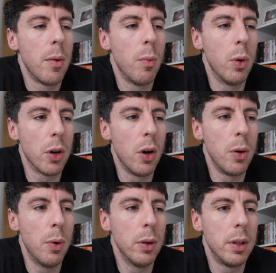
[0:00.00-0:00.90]
What I
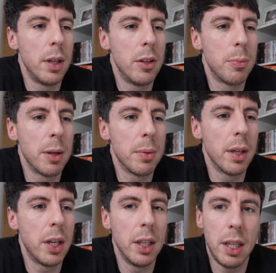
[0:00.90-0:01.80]
want is people
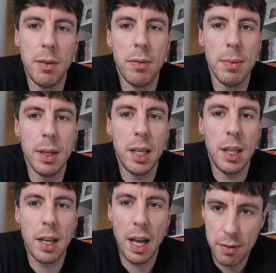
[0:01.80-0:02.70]
that are going to give
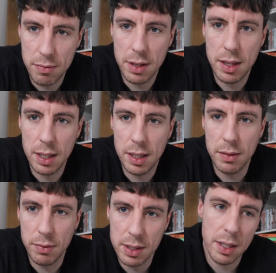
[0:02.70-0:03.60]
me everything, and
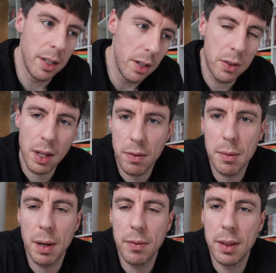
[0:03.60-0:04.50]
in return I'll give
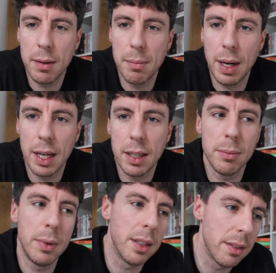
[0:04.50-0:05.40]
them everything back.
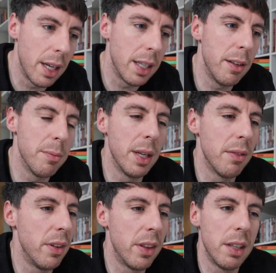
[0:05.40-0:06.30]
And when I say give me
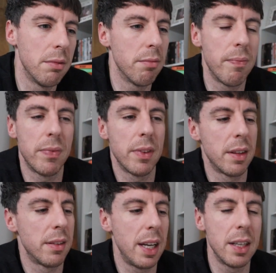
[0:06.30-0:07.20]
everything,
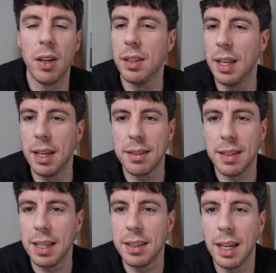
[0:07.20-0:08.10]
take holidays,
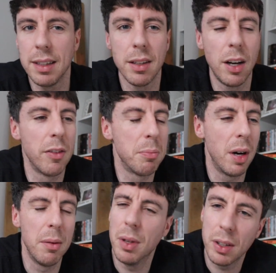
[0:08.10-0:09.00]
take days off,
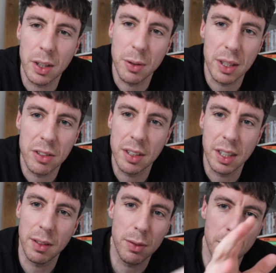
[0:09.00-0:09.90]
but I'm not going to question
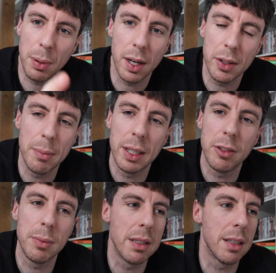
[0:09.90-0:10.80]
it. If you're part of the
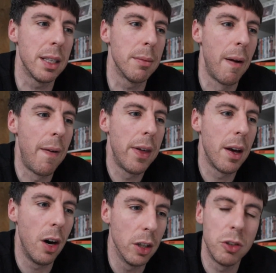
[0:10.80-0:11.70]
management team,
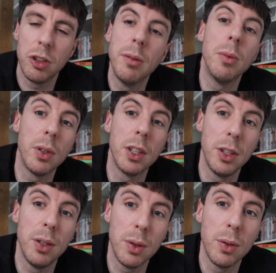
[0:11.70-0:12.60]
I assume you're going to
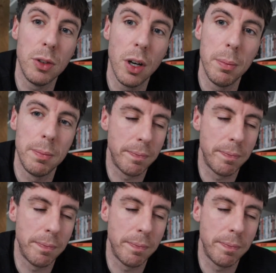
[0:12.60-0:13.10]
do your job.